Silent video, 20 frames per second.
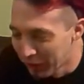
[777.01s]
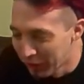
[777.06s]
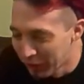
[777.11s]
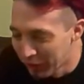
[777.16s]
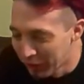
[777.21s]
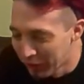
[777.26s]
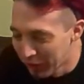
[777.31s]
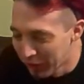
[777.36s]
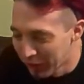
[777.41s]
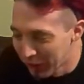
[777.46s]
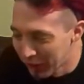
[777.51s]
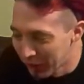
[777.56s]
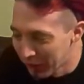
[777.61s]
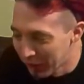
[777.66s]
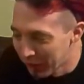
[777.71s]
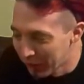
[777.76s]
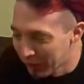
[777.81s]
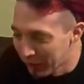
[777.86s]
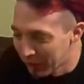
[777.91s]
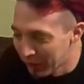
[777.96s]

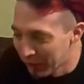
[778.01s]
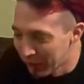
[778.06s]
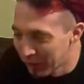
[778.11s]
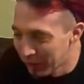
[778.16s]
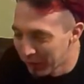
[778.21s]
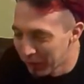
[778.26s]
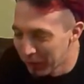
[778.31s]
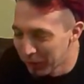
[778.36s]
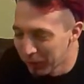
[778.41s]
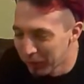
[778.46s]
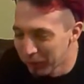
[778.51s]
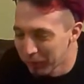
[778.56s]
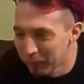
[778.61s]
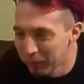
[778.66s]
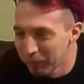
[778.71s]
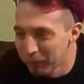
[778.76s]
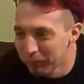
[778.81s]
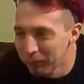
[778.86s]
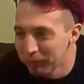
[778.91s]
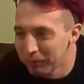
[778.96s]

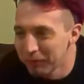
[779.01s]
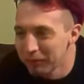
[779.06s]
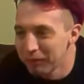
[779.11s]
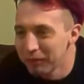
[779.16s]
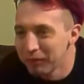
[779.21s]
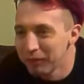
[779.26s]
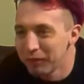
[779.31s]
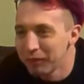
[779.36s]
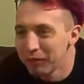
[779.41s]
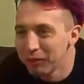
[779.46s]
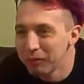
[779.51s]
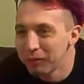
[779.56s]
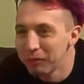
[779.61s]
No words are spoken by the person on screen.